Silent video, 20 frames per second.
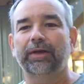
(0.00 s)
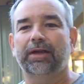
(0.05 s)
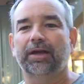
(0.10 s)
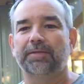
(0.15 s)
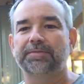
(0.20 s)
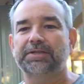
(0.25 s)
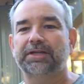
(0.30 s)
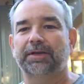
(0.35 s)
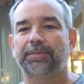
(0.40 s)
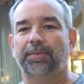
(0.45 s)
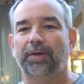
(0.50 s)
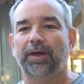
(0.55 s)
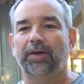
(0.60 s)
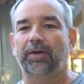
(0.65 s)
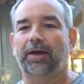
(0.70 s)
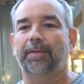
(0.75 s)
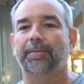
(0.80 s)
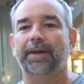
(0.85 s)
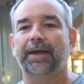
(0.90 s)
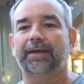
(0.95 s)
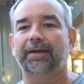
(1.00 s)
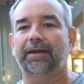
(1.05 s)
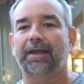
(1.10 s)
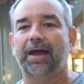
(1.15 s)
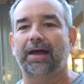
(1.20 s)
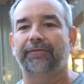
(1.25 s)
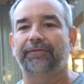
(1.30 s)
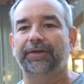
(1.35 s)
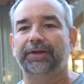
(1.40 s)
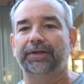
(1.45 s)
comes into play when I'm making
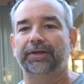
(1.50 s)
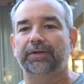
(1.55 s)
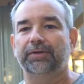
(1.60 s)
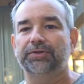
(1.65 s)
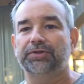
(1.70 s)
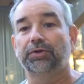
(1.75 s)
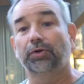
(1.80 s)
live videos.